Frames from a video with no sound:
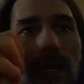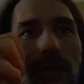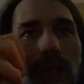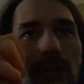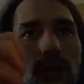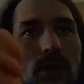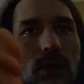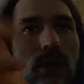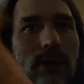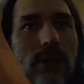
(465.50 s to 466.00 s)

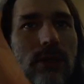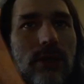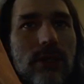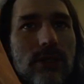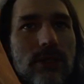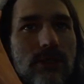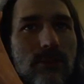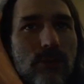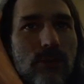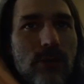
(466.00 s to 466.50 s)
200
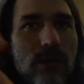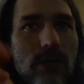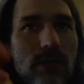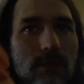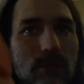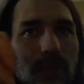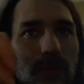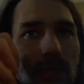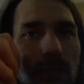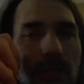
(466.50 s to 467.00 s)
is a pretty
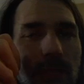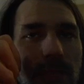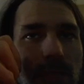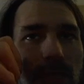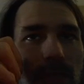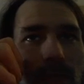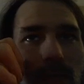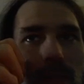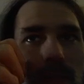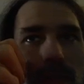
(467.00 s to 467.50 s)
decent